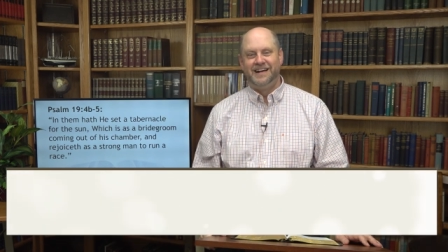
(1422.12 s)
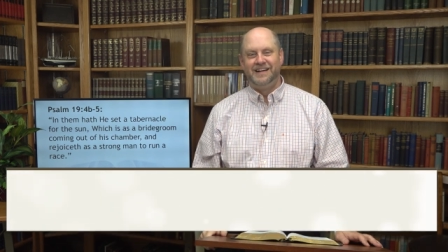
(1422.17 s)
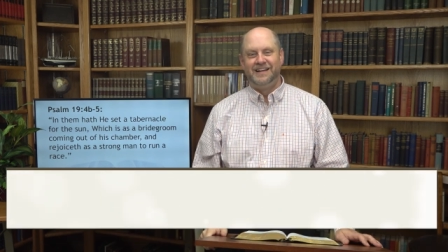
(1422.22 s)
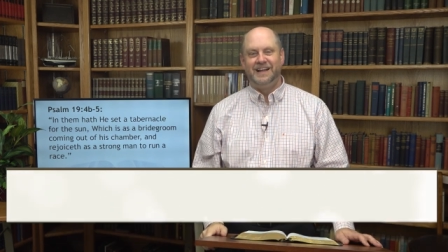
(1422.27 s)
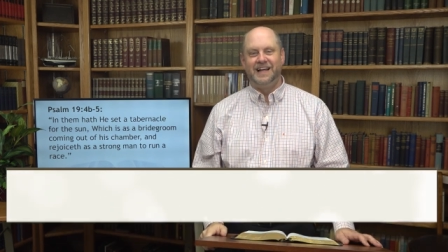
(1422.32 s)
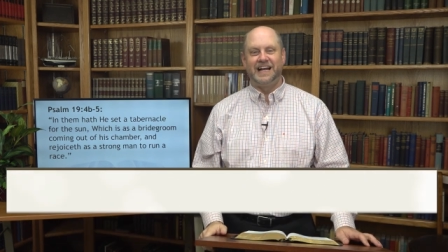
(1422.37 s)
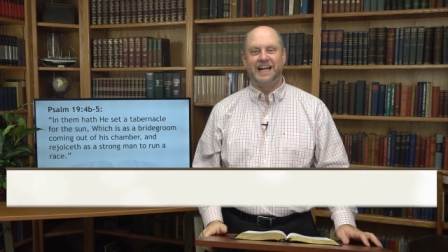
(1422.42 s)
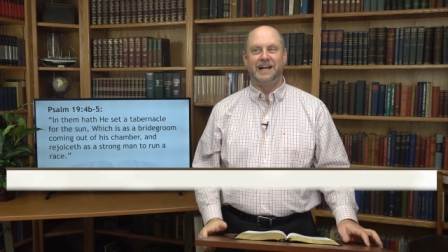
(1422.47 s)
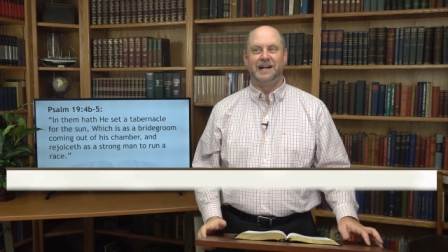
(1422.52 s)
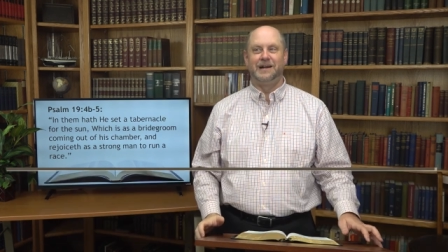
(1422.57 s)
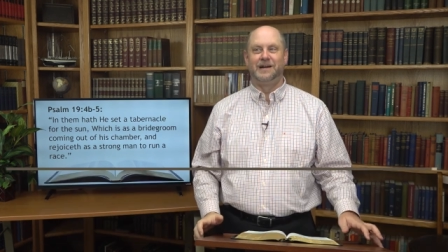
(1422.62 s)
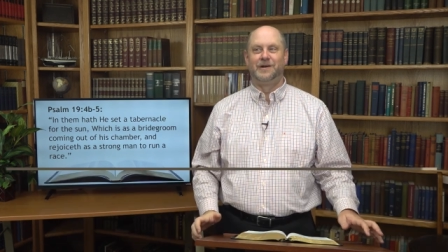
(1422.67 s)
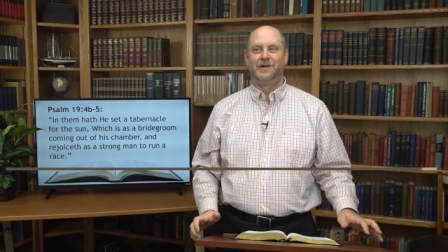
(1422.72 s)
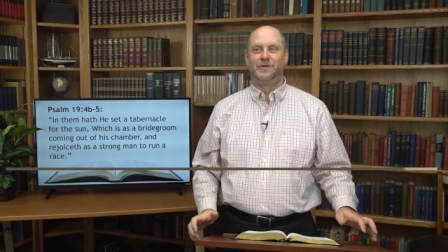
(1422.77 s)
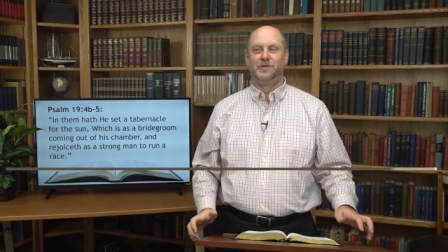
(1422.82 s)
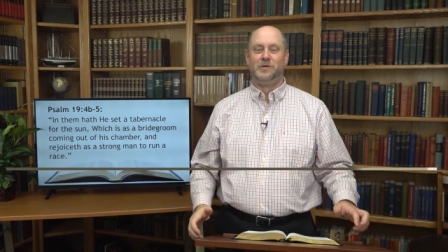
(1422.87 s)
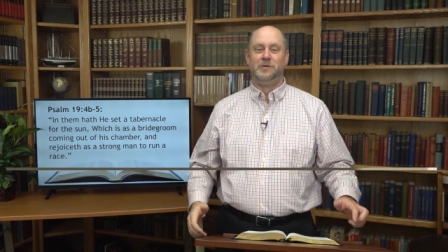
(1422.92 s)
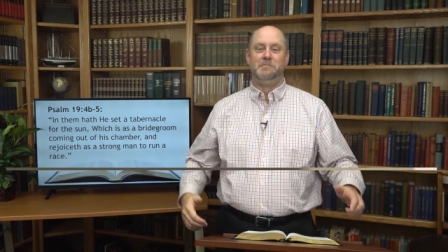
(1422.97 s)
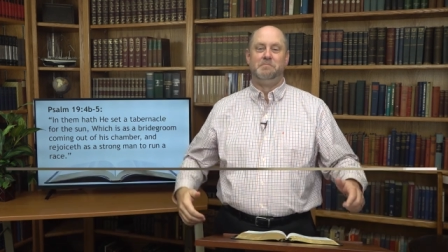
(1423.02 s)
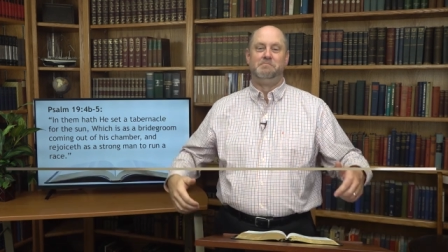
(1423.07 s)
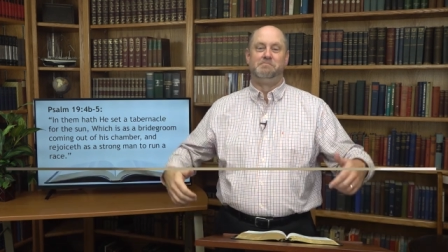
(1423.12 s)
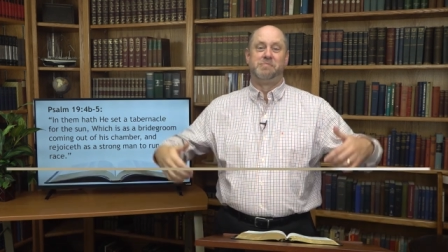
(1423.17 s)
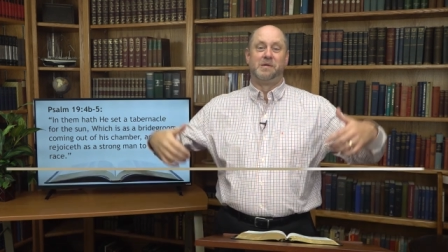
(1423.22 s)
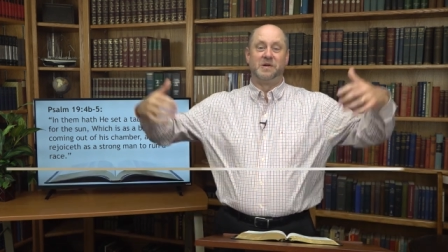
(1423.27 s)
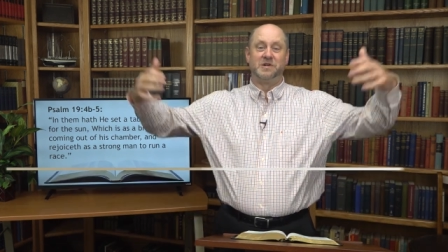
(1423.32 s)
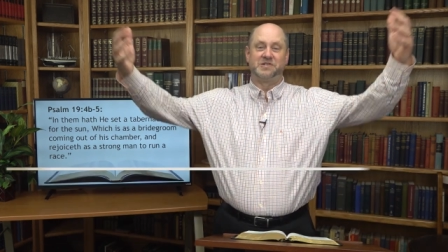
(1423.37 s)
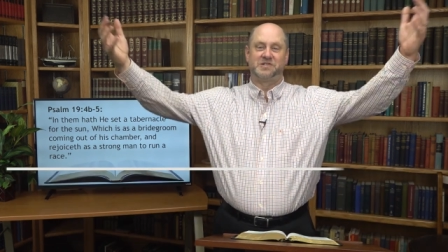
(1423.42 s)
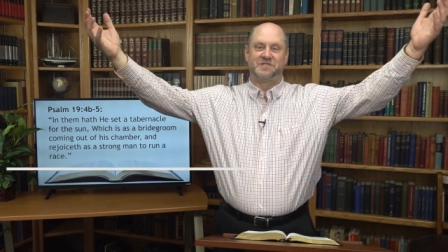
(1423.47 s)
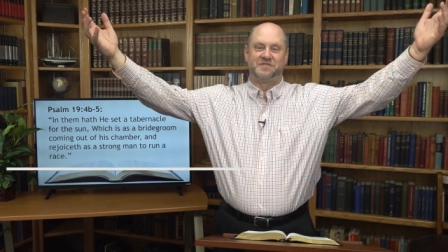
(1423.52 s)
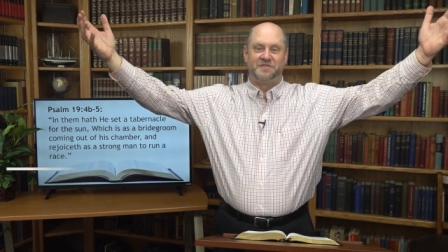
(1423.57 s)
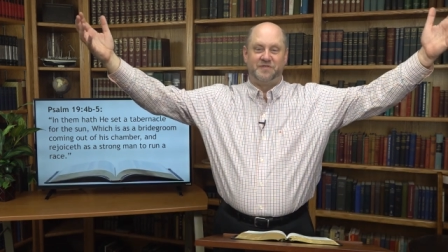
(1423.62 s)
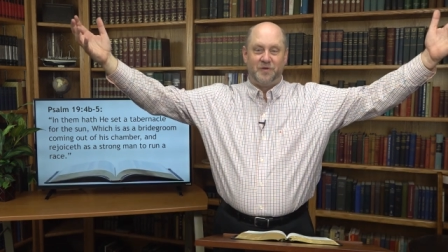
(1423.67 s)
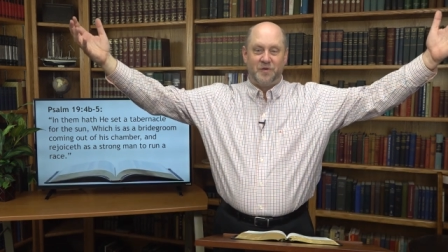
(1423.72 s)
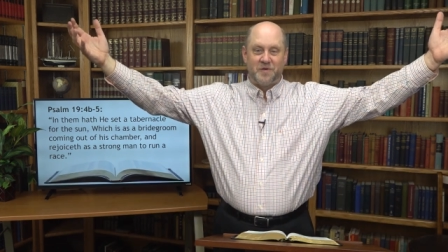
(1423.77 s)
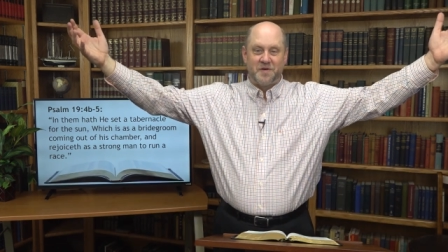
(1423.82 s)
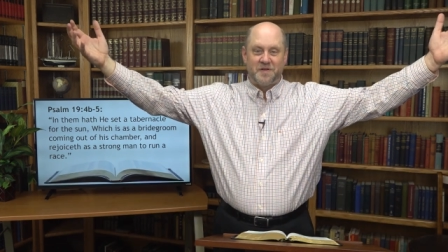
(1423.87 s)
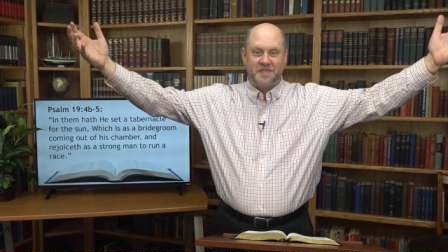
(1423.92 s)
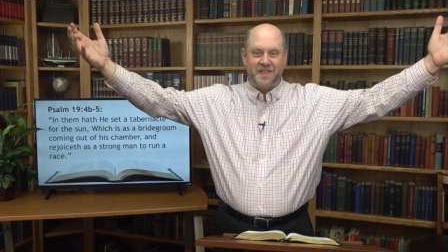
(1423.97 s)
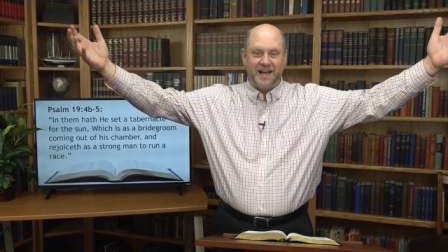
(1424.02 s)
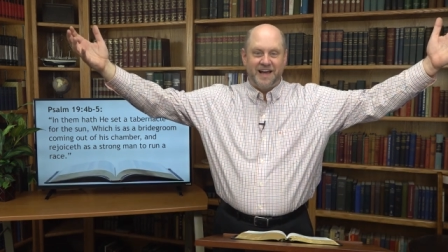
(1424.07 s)
Like a groom bursts
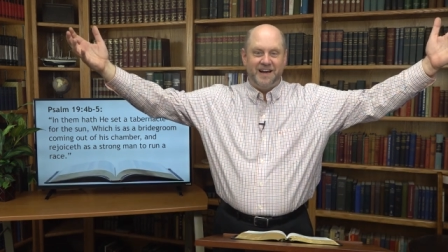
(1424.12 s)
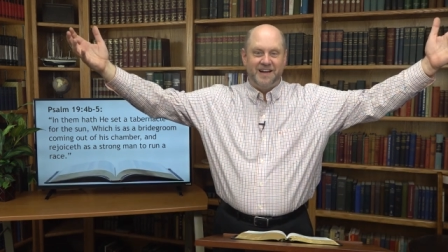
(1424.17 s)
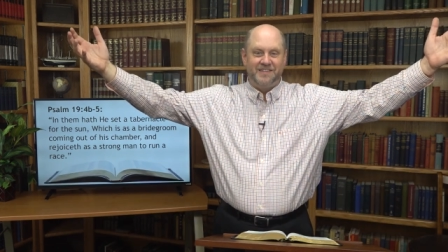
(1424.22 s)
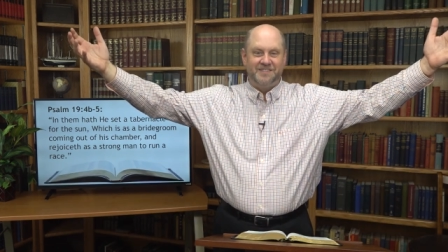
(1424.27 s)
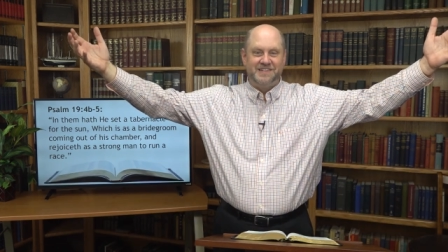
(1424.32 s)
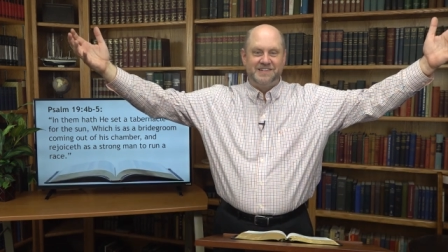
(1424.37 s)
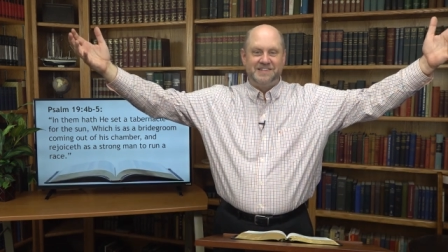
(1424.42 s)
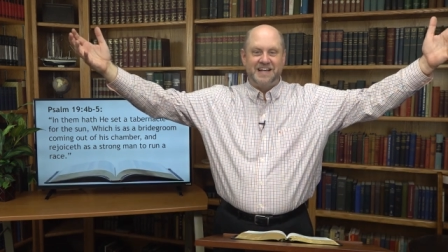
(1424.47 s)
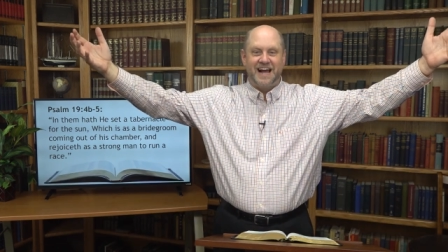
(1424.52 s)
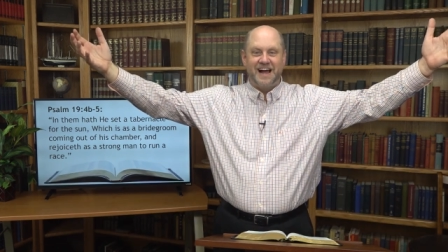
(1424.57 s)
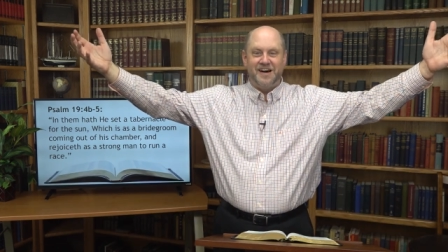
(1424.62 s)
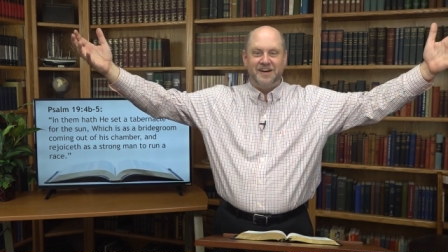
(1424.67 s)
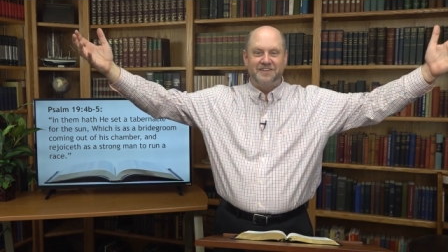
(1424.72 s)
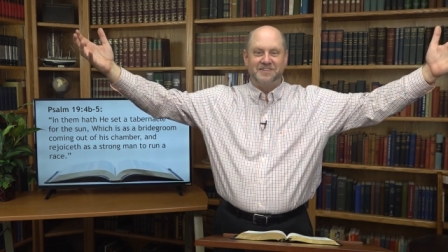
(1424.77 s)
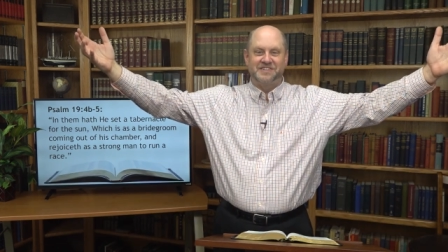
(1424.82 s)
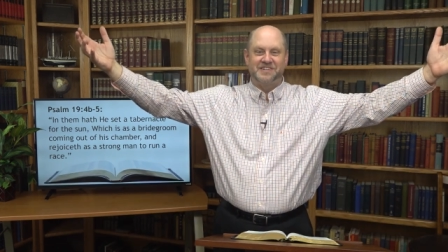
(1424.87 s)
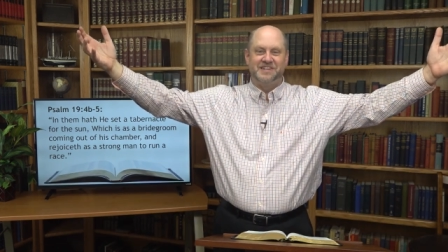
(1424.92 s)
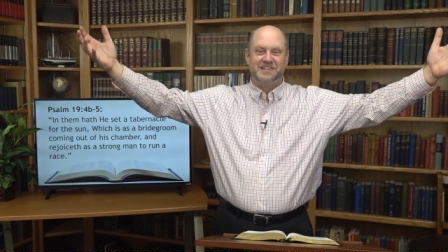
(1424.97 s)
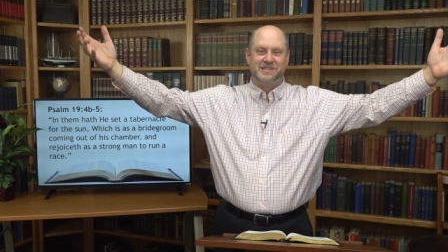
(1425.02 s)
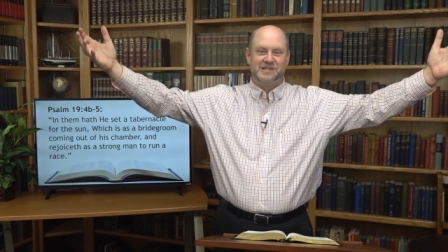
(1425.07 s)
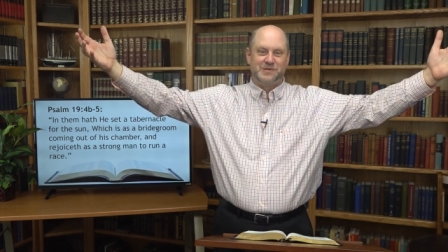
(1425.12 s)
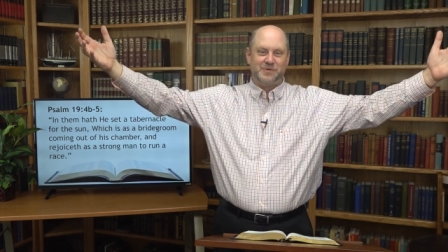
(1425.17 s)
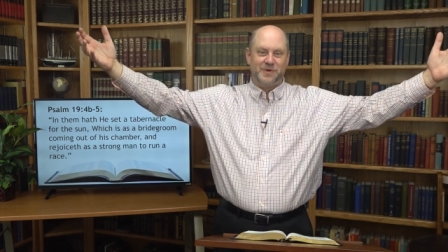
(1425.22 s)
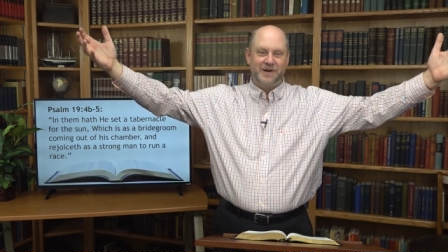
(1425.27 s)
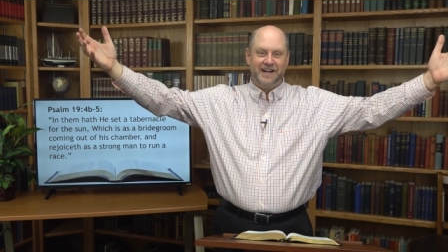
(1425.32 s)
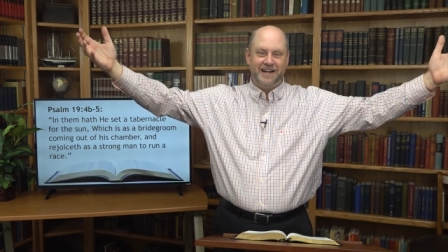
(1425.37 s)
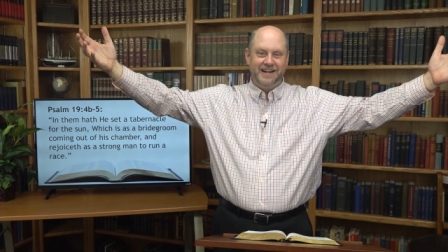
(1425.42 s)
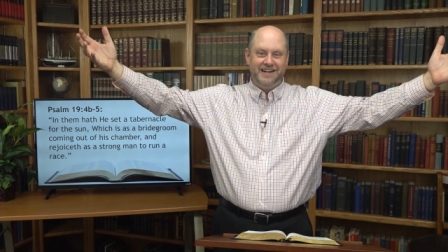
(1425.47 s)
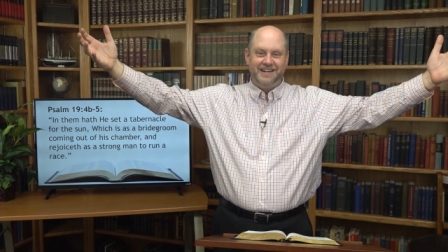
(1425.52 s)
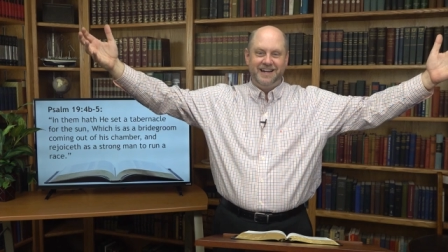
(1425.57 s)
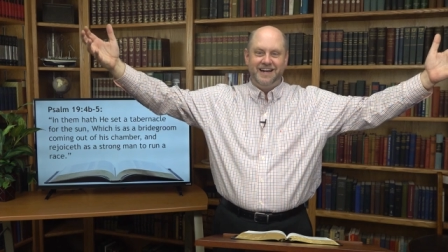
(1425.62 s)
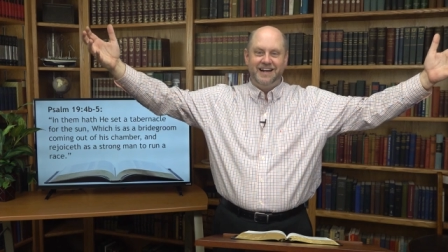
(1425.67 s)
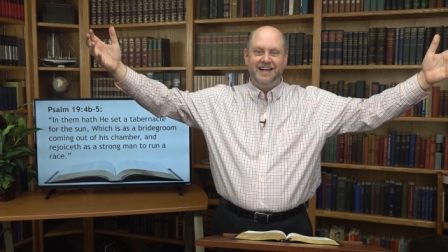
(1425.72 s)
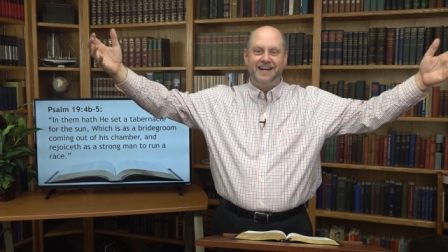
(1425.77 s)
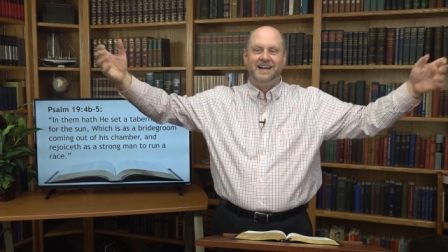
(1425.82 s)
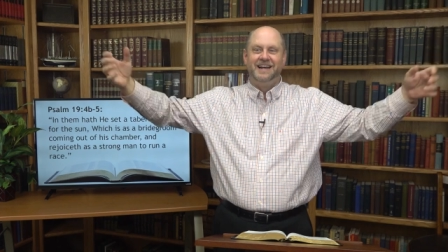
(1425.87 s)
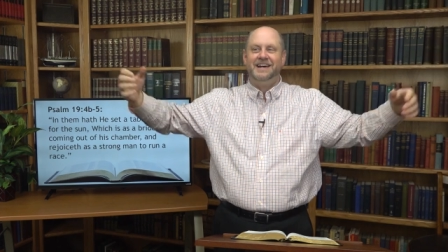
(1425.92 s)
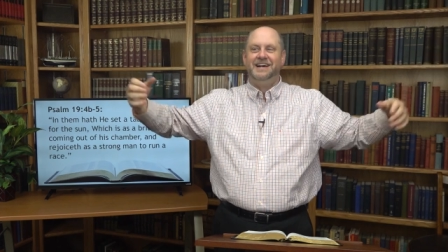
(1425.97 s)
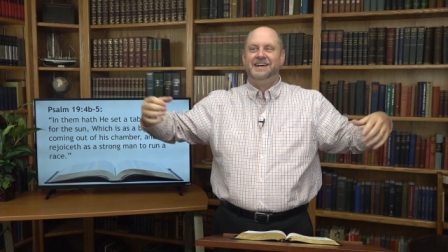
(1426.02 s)
forth out of his house on his wedding day,